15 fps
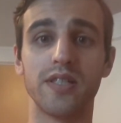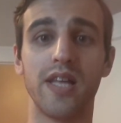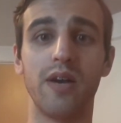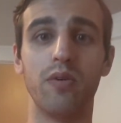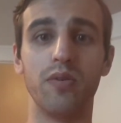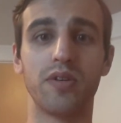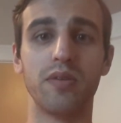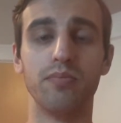And that
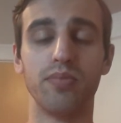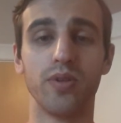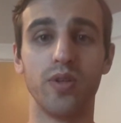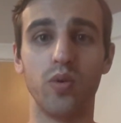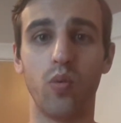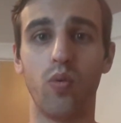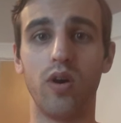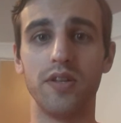would
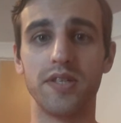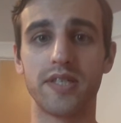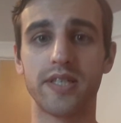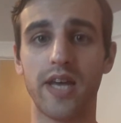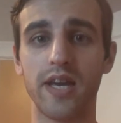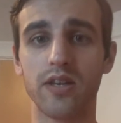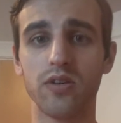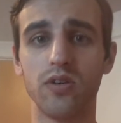complete one
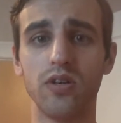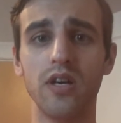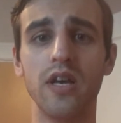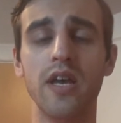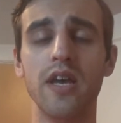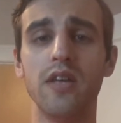cycle.